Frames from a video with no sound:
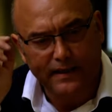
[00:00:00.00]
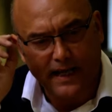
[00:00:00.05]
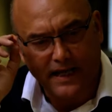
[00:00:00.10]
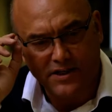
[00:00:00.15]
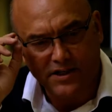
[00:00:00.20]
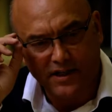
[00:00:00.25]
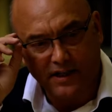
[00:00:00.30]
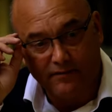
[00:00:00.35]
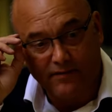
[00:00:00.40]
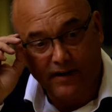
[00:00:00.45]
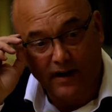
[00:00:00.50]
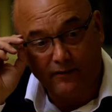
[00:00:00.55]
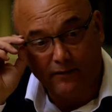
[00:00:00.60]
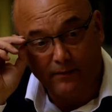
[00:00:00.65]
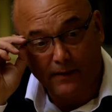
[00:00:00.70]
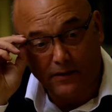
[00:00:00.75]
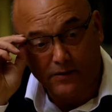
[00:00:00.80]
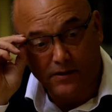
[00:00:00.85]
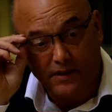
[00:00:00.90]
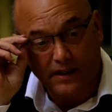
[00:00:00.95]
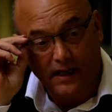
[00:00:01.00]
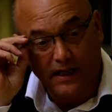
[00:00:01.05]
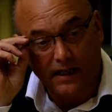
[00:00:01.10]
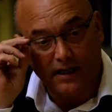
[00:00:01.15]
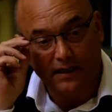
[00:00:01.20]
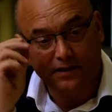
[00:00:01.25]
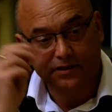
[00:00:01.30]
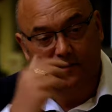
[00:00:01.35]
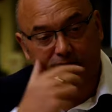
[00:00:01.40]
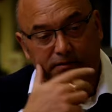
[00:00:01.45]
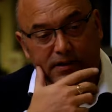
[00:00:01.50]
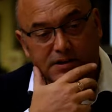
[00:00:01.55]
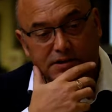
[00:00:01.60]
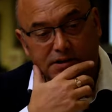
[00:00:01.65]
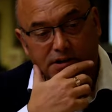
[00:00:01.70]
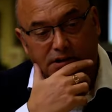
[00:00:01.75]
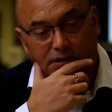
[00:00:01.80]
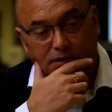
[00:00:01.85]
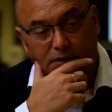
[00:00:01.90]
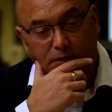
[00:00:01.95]
Dashing in front of a motor car to
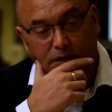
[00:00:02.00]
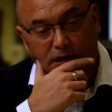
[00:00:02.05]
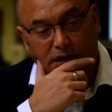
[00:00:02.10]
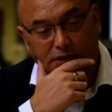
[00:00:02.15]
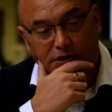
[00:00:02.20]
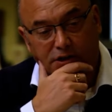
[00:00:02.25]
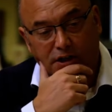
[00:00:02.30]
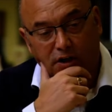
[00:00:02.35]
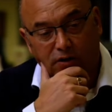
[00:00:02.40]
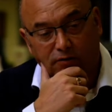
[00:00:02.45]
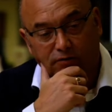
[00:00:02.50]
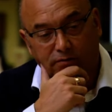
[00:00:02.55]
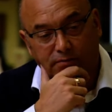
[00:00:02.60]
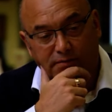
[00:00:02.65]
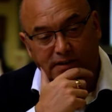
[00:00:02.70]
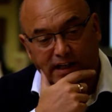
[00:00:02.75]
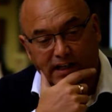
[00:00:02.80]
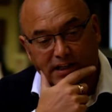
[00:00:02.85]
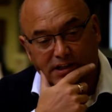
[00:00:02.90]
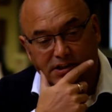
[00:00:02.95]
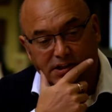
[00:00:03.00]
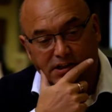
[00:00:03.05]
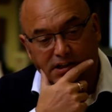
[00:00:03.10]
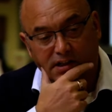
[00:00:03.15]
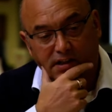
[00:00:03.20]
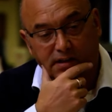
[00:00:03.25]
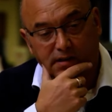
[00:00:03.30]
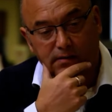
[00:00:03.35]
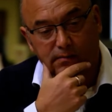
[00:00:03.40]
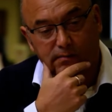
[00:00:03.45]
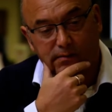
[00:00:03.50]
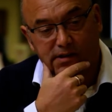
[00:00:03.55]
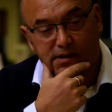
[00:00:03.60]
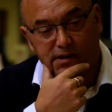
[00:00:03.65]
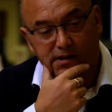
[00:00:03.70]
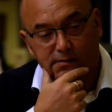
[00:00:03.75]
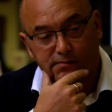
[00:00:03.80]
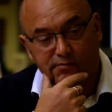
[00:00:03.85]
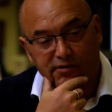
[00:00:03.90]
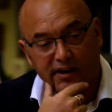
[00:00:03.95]
rescue her child from danger,
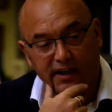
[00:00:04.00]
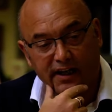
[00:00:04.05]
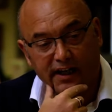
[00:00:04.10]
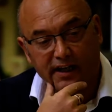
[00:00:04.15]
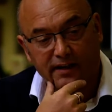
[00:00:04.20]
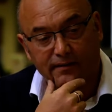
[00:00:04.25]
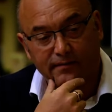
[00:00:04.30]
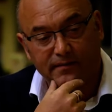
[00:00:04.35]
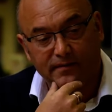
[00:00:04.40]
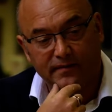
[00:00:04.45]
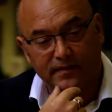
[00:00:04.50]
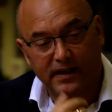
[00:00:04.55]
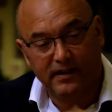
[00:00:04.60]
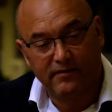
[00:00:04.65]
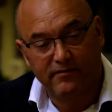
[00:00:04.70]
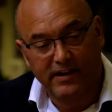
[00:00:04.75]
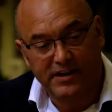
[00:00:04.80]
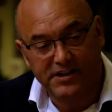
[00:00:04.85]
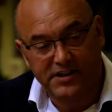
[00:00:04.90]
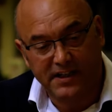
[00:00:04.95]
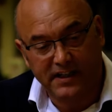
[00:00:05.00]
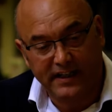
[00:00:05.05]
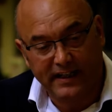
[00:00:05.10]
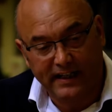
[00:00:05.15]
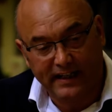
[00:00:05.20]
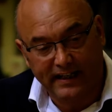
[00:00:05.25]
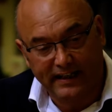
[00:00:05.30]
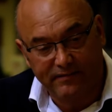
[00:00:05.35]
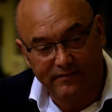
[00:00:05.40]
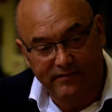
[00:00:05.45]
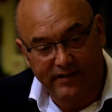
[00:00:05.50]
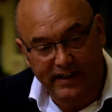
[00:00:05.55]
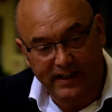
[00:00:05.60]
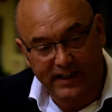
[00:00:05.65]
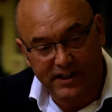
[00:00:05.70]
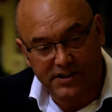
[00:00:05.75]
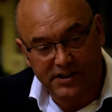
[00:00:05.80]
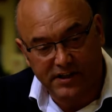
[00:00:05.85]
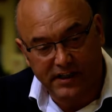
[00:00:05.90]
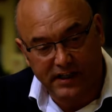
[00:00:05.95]
Missus Springett, a resident in Glynn
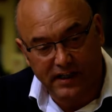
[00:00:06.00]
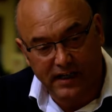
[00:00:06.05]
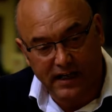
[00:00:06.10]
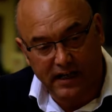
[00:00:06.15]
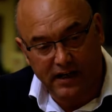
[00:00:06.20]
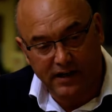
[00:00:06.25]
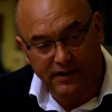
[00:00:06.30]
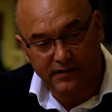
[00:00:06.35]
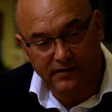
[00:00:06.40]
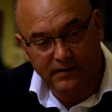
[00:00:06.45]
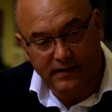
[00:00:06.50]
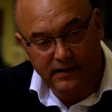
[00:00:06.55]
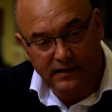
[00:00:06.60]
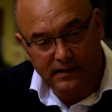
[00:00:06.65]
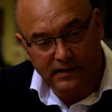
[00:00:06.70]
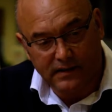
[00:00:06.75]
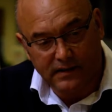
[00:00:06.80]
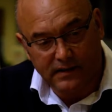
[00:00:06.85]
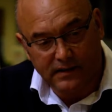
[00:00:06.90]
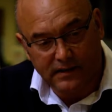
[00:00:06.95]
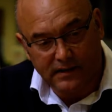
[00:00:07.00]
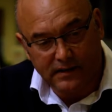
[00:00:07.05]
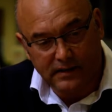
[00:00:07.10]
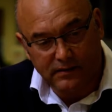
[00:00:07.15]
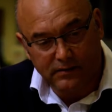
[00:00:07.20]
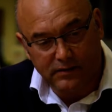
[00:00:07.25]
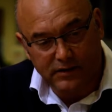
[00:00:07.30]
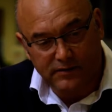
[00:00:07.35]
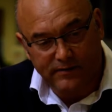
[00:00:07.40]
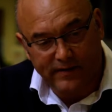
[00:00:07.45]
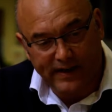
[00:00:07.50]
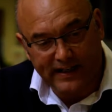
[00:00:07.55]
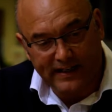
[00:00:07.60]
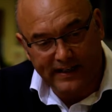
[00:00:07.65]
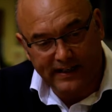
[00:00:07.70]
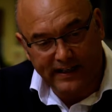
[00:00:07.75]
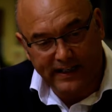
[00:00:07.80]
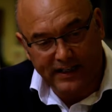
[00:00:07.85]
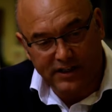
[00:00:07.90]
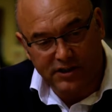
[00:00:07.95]
village near Larne, was
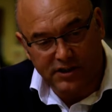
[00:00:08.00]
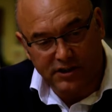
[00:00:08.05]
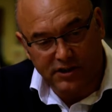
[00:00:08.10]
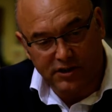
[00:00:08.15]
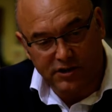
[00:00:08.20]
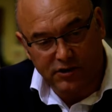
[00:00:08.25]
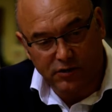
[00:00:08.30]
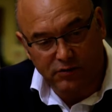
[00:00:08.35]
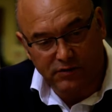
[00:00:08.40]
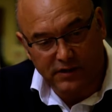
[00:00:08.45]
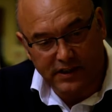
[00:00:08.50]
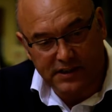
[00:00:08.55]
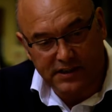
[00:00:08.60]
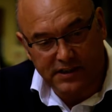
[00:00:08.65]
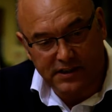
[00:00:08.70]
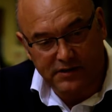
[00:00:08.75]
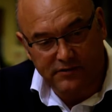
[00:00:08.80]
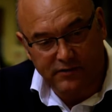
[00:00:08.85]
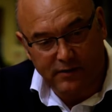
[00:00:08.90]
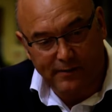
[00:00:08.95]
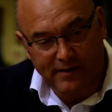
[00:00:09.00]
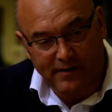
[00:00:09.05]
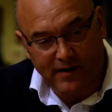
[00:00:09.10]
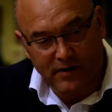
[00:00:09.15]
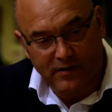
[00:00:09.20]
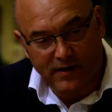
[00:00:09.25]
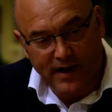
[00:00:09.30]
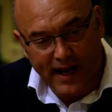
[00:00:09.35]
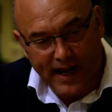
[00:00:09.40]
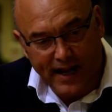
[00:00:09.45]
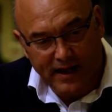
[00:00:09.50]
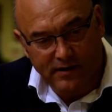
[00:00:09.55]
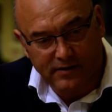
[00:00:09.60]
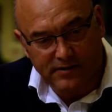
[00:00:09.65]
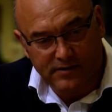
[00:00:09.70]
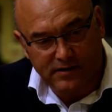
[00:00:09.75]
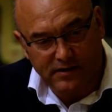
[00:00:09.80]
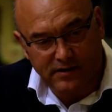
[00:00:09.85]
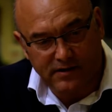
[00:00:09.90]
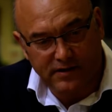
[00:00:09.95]
fatally injured a short distance from her own
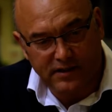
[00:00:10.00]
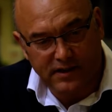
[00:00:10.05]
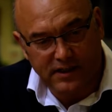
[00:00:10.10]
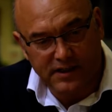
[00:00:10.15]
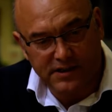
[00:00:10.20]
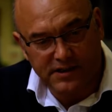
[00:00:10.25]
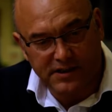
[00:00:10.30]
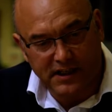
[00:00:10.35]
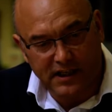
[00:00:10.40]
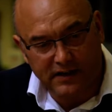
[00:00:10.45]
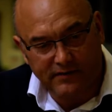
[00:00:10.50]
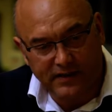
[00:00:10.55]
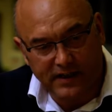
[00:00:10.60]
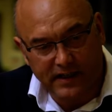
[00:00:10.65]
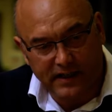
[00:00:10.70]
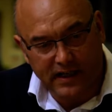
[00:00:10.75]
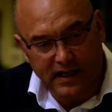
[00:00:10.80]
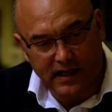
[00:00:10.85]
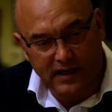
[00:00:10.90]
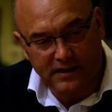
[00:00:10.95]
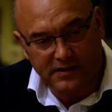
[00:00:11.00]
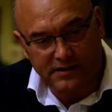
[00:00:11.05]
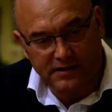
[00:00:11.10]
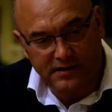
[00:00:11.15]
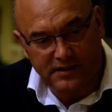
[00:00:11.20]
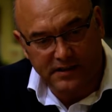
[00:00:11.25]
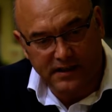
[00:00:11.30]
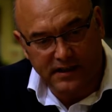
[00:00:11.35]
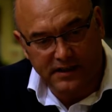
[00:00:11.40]
house on Thursday evening last, the